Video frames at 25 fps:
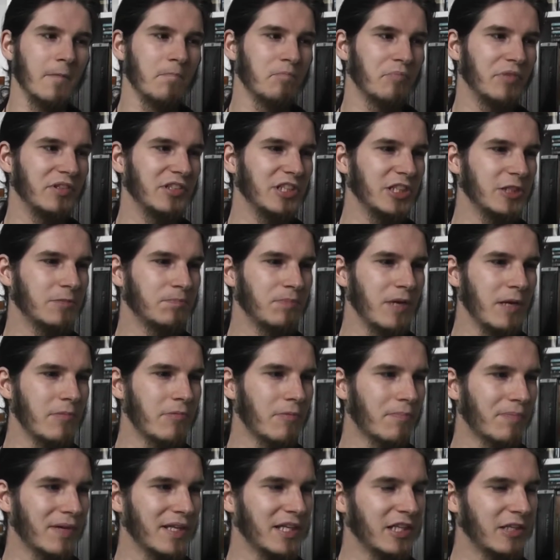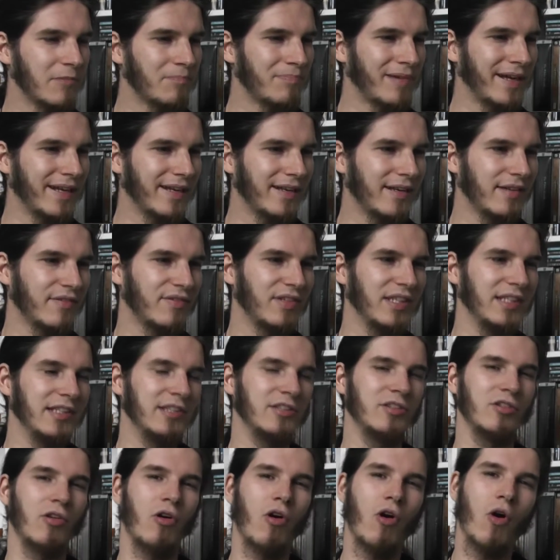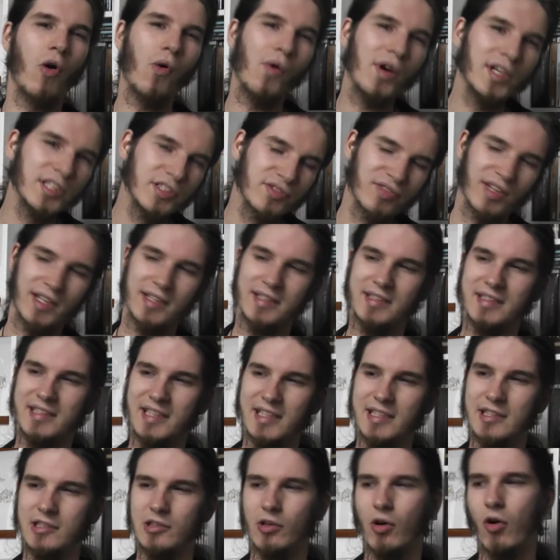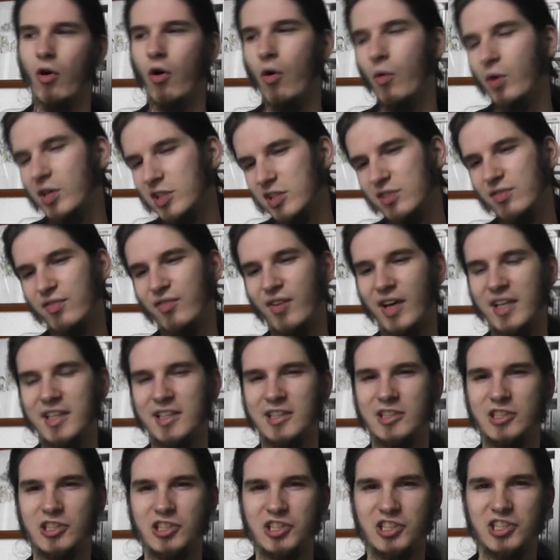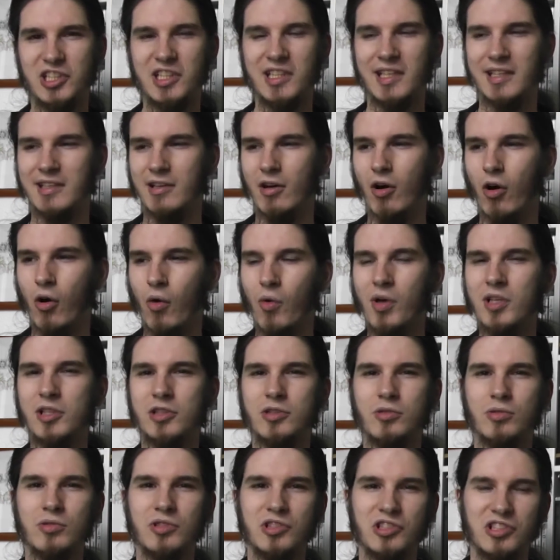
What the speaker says: But these people playing competitively, that you're always fighting Diddy, you're always fighting Sheik, and they always do the